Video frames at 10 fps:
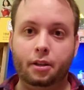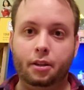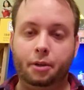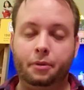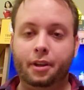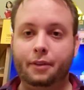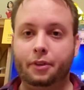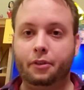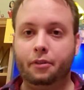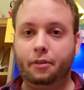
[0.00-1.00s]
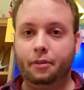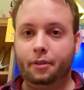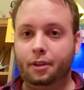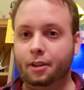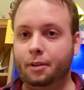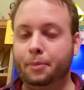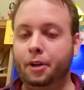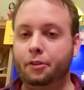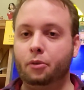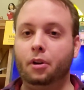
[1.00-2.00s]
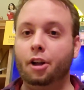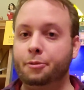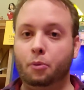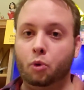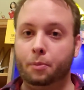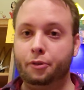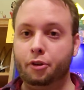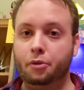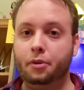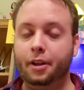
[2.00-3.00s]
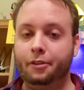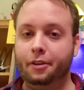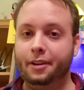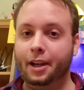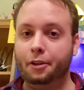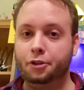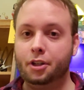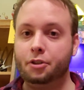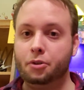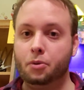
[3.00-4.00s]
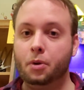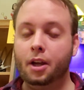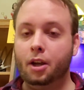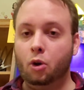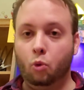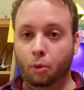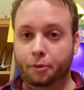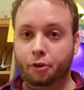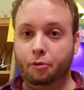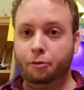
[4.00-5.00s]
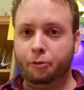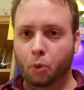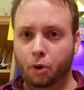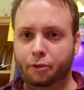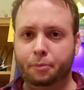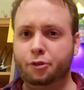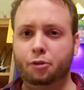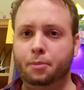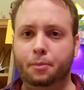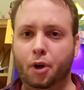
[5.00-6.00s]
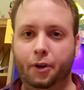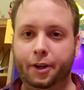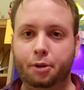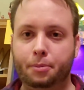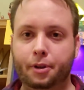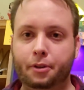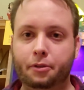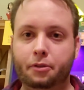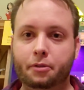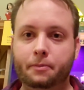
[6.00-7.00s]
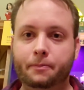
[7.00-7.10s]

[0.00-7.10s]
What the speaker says: Like when Kevin compares the Ultimate Warp Zone as an analogy to Warp Zone 4 from Super Mario Brothers.